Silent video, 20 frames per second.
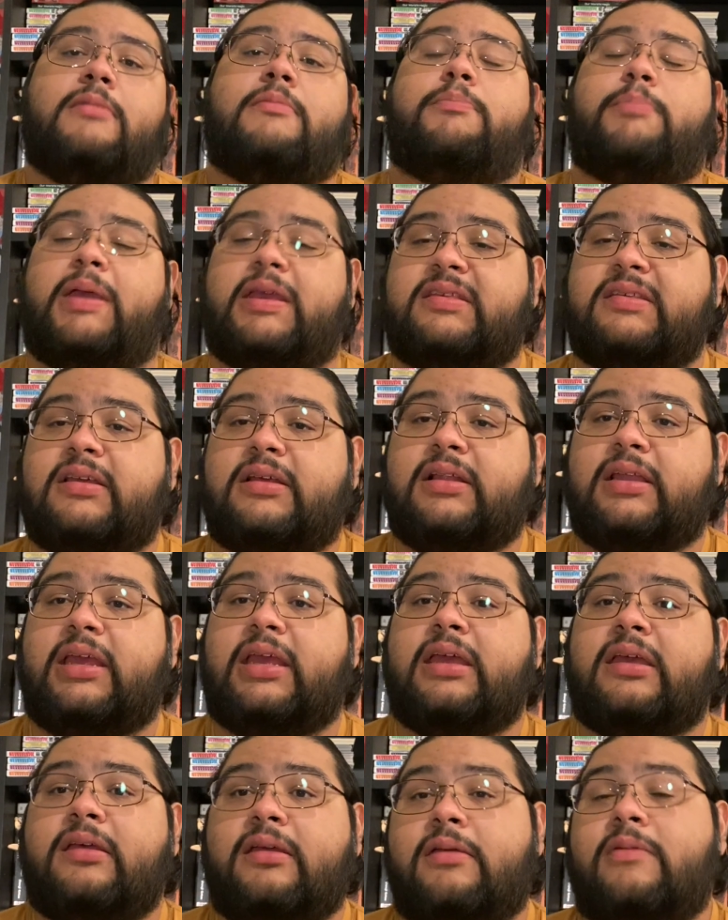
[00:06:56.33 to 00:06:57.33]

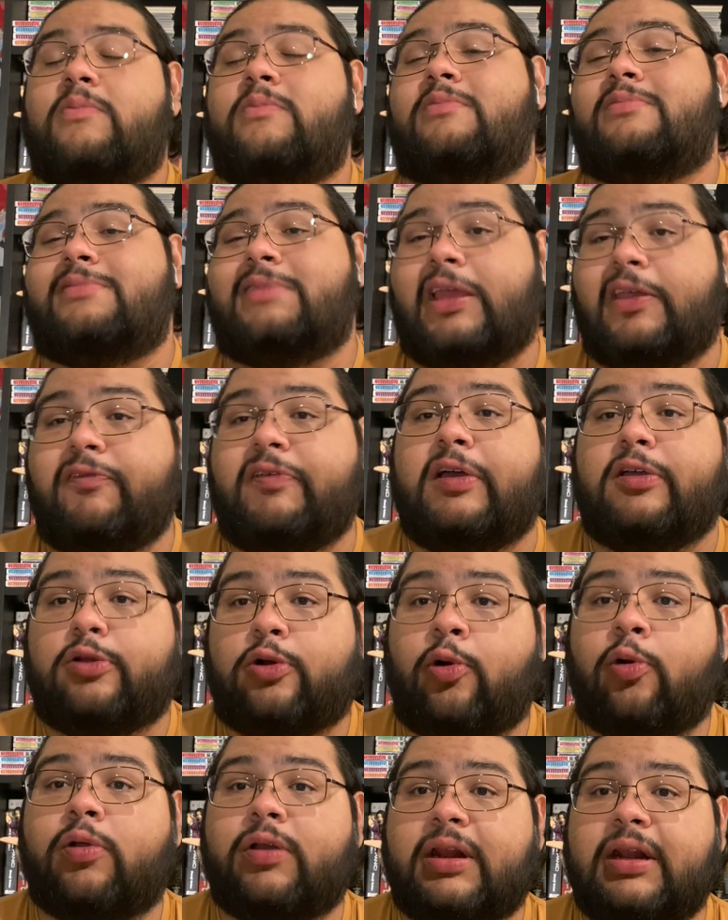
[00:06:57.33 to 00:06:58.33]
Basically, they found
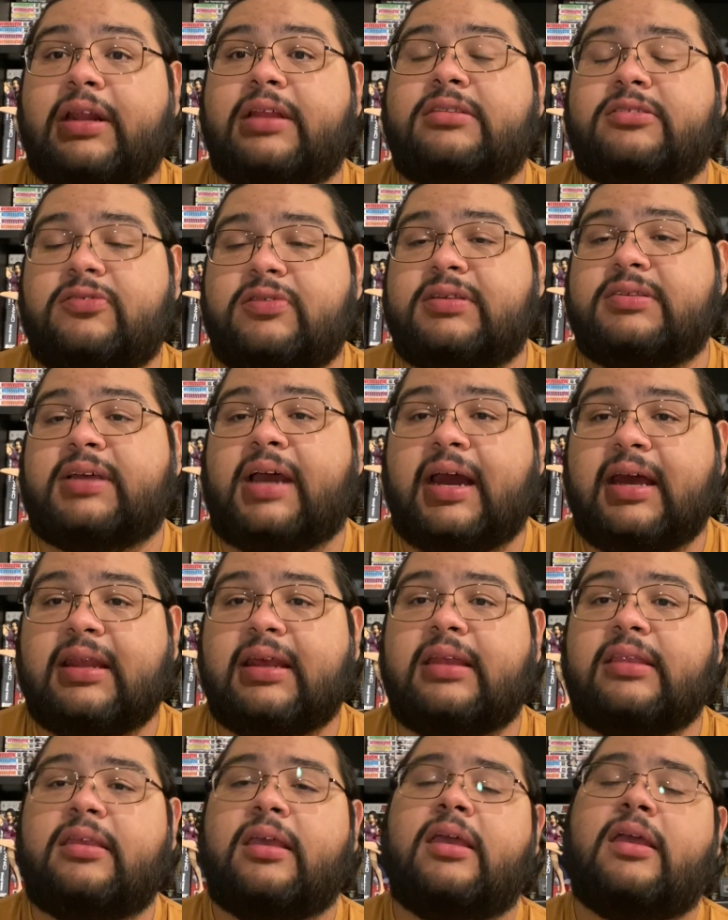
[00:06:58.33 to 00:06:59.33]
coordinates to this
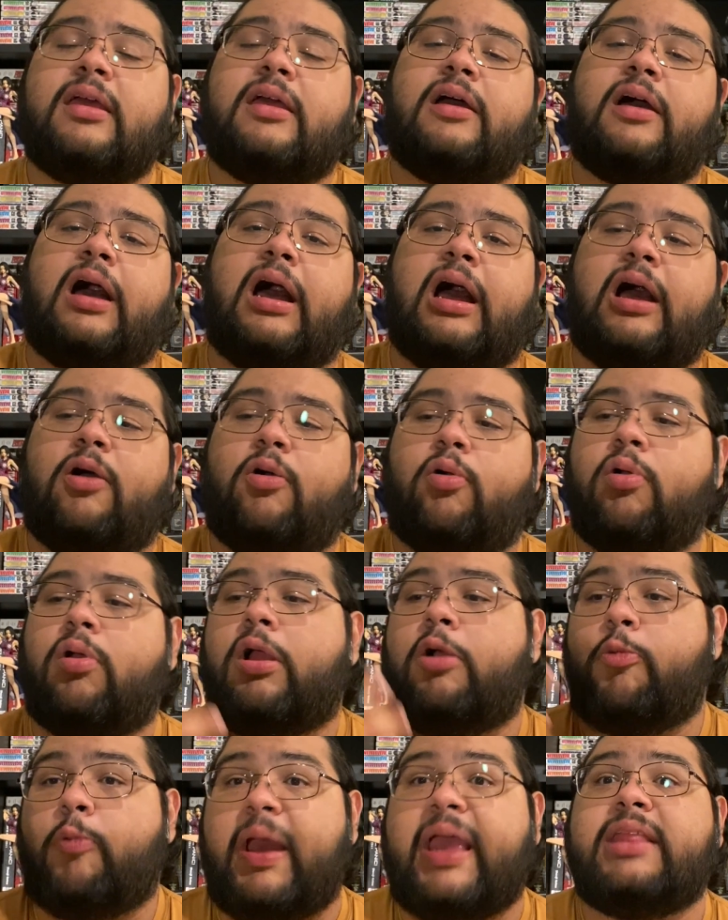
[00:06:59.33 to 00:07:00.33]
island, or
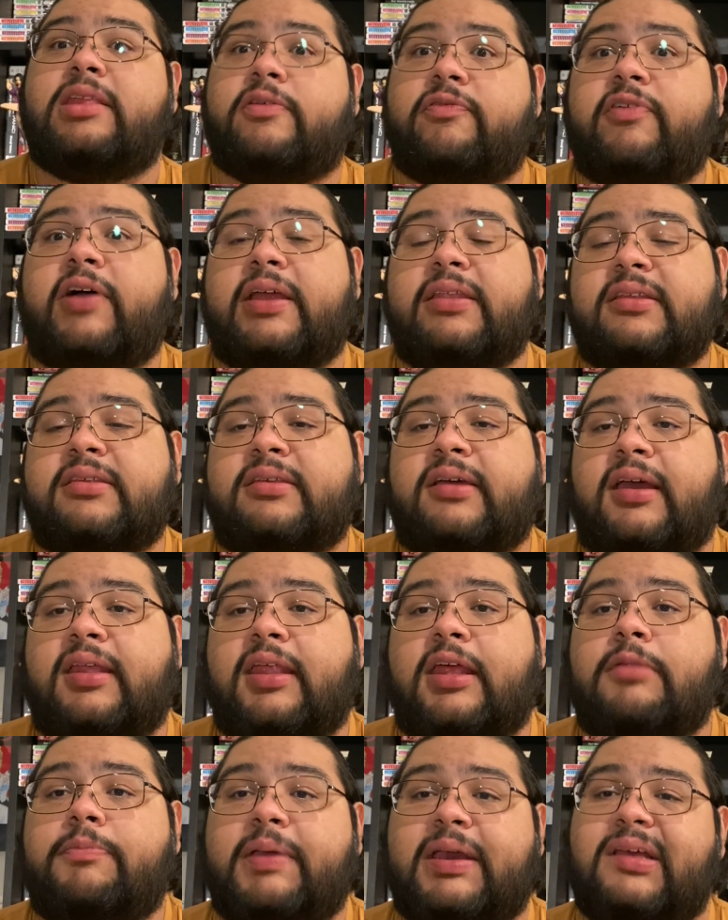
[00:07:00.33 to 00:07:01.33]
a way to find this
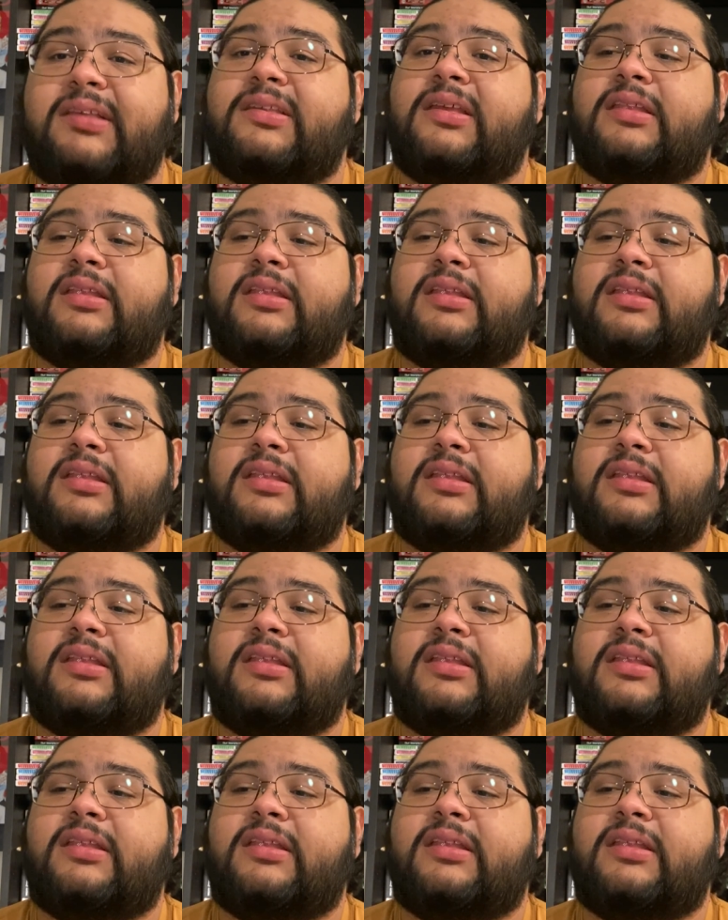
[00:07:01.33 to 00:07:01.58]
island, because it